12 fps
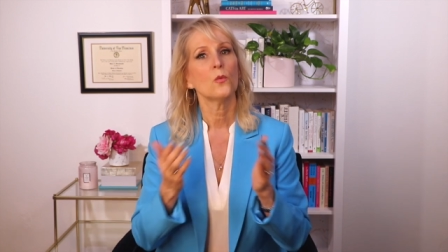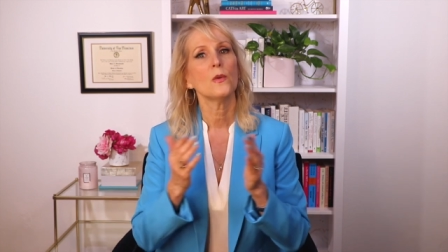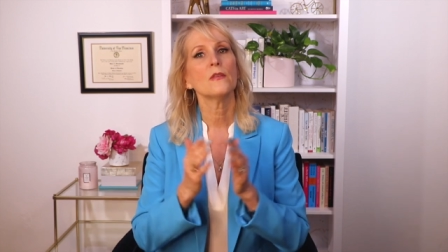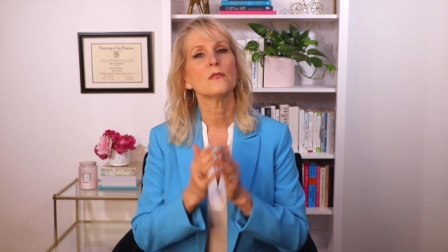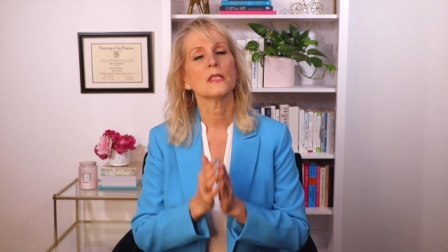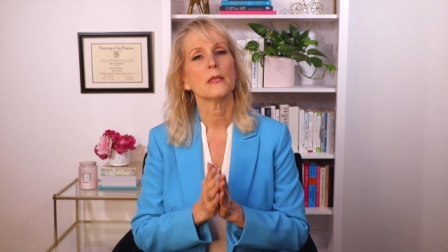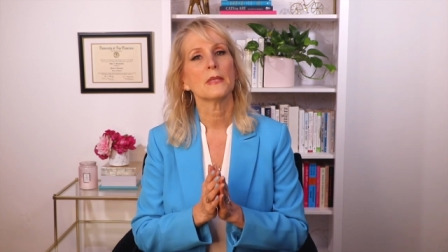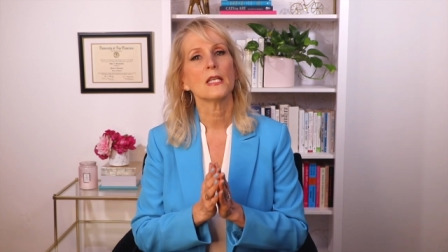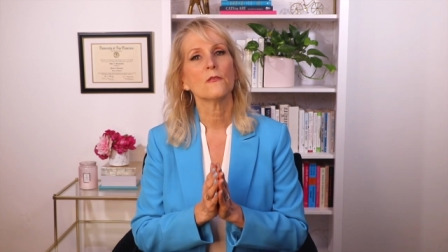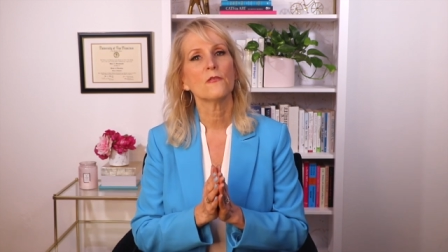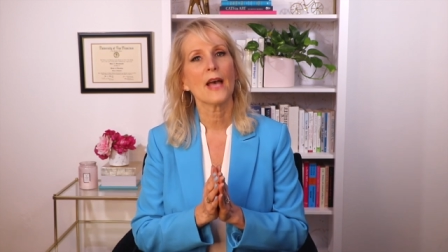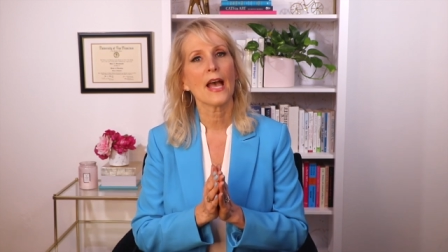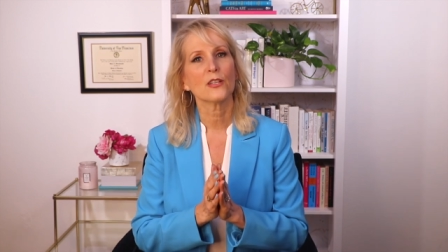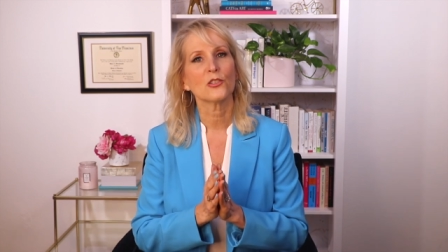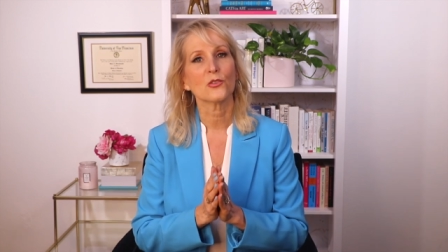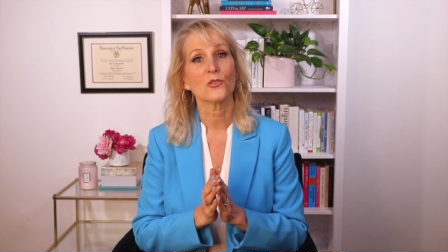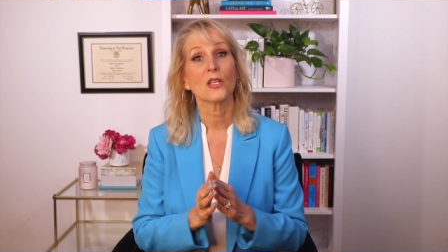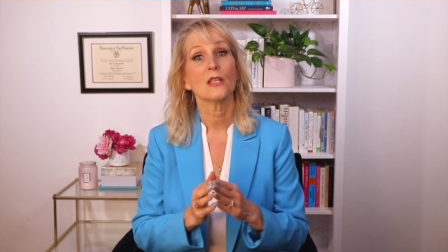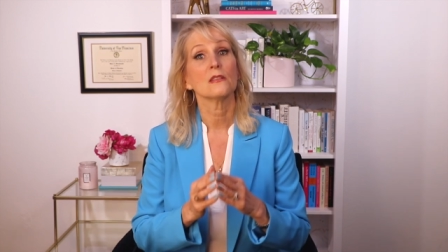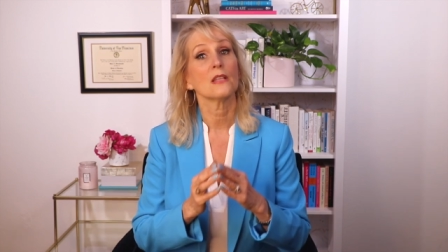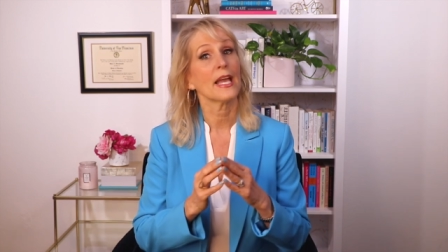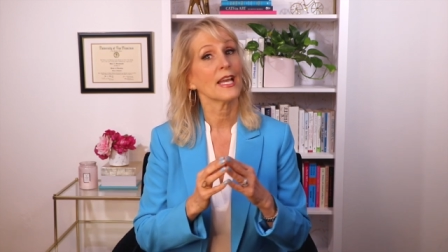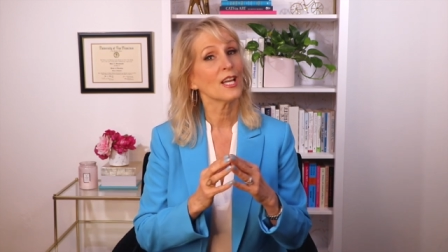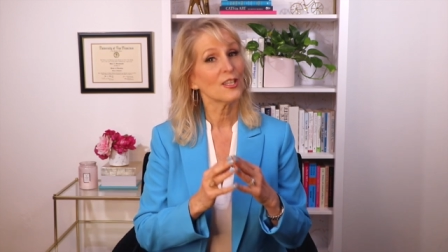We have limiting factors
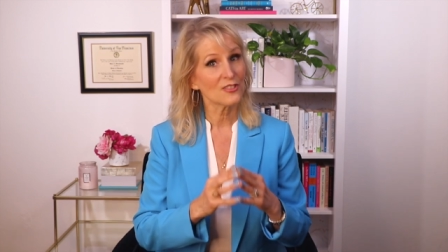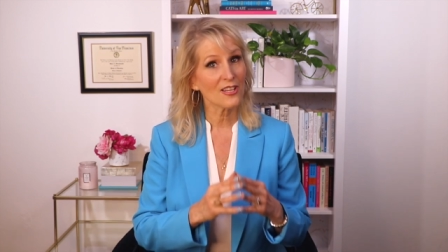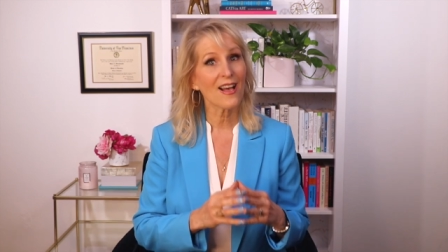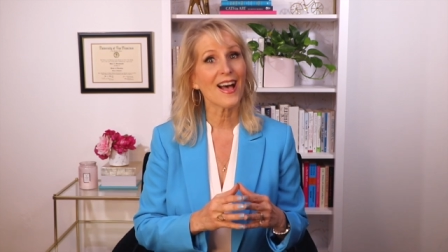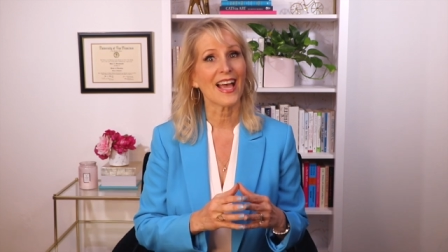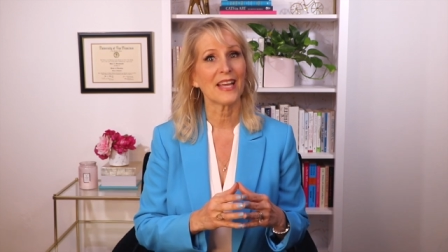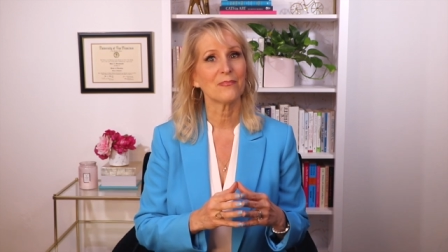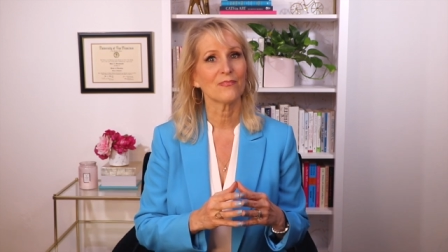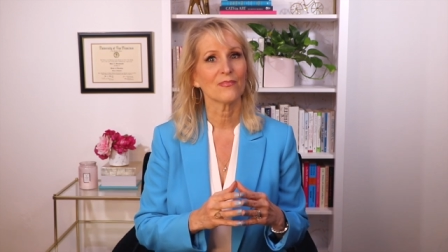like time.